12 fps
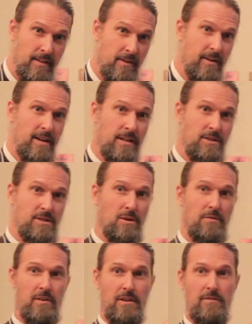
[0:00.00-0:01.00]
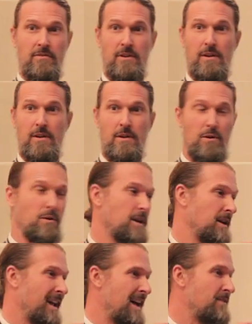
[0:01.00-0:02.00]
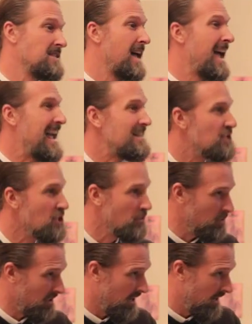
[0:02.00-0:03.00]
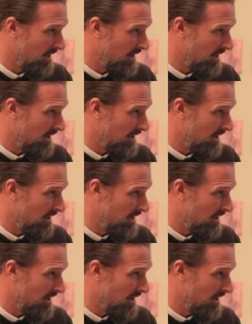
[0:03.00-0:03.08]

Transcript: the great conservative who didn't have his head screwed